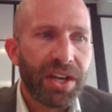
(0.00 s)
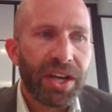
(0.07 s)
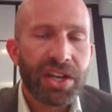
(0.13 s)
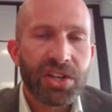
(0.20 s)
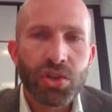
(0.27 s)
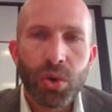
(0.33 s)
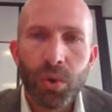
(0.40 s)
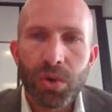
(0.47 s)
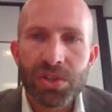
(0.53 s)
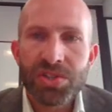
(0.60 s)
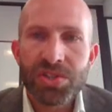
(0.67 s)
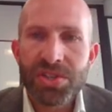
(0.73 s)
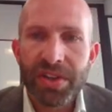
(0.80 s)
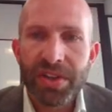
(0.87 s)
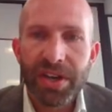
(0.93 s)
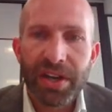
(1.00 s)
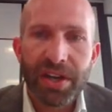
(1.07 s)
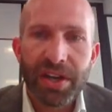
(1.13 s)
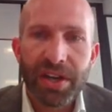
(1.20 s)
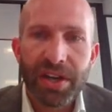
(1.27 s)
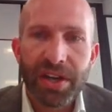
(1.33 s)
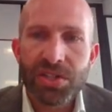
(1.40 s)
It talks to
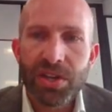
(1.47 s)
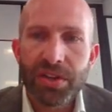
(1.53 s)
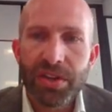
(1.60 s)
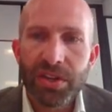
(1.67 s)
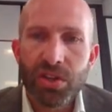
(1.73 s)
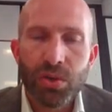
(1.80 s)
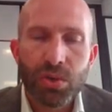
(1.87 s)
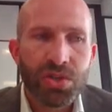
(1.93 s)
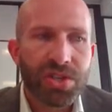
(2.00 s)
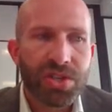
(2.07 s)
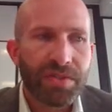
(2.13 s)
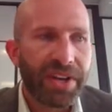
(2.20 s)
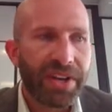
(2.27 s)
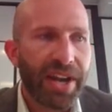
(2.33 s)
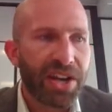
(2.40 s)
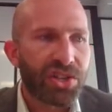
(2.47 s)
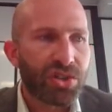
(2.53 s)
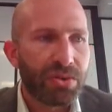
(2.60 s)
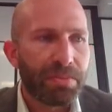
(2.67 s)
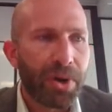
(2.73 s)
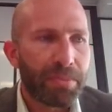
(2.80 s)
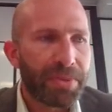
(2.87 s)
the use of a
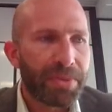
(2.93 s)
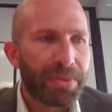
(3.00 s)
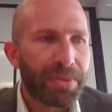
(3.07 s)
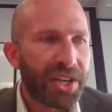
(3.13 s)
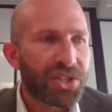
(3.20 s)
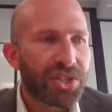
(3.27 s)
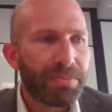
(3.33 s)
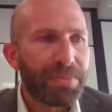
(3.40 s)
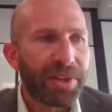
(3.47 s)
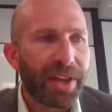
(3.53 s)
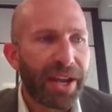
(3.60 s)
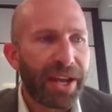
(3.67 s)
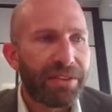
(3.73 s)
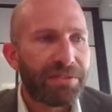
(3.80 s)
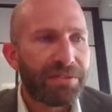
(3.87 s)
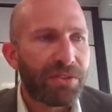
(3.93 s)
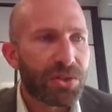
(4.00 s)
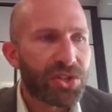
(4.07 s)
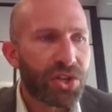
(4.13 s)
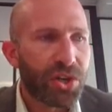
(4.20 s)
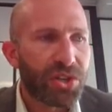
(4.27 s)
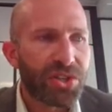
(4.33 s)
national population plan for
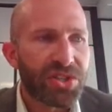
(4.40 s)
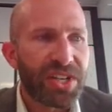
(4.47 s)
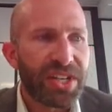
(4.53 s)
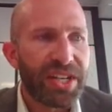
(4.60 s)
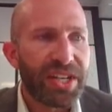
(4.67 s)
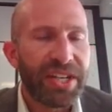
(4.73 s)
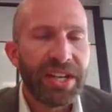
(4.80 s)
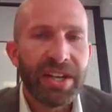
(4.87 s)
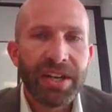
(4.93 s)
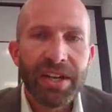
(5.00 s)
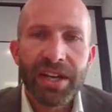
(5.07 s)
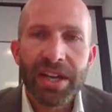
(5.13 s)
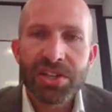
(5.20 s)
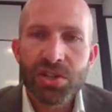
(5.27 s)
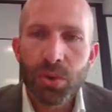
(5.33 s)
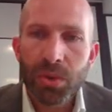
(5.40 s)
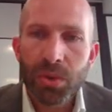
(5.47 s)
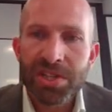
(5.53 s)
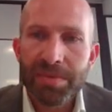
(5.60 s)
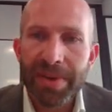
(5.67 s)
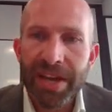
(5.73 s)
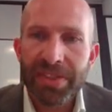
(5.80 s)
certainty. It
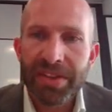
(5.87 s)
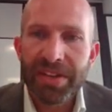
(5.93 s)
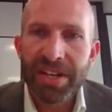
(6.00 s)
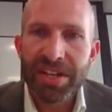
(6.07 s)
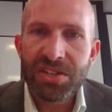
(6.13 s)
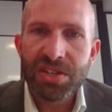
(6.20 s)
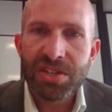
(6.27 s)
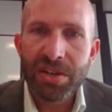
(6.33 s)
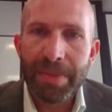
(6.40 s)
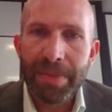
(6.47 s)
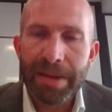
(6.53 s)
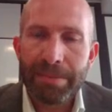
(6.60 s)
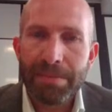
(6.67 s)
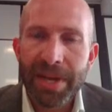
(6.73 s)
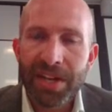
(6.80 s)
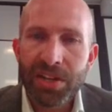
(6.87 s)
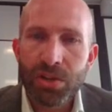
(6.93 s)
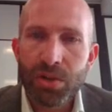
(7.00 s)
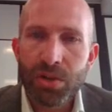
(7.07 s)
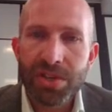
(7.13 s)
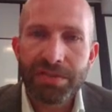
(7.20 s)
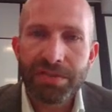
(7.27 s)
talks about the need to make better
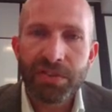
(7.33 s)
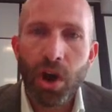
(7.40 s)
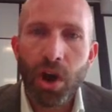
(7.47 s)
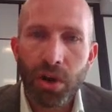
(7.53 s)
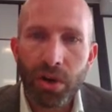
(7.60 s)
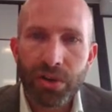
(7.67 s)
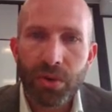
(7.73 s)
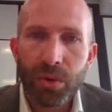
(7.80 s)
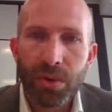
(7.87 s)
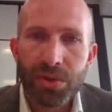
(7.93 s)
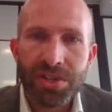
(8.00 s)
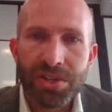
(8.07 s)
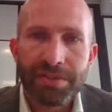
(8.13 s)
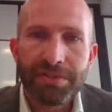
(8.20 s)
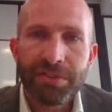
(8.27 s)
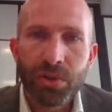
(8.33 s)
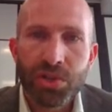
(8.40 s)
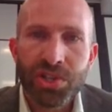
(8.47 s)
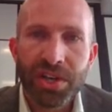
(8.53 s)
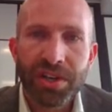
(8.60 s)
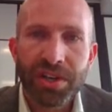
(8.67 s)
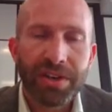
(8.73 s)
use of corridors and
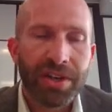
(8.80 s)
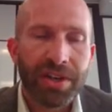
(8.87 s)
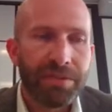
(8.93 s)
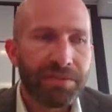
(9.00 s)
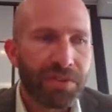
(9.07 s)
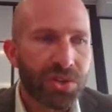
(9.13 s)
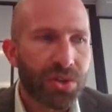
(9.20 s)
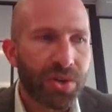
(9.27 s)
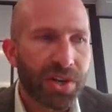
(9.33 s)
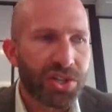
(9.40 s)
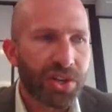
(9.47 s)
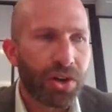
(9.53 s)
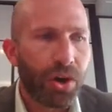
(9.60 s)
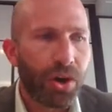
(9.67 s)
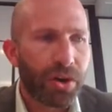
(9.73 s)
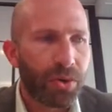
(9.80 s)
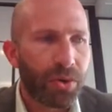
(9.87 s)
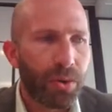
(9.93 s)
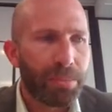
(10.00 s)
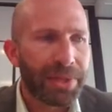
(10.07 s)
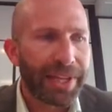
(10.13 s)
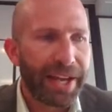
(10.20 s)
future infrastructure
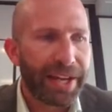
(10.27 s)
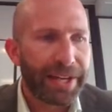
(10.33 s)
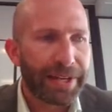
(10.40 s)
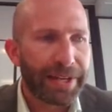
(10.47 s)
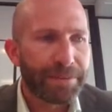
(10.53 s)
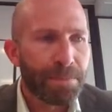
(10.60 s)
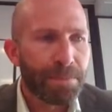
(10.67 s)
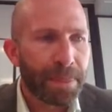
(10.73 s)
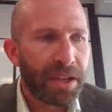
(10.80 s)
corridor planning.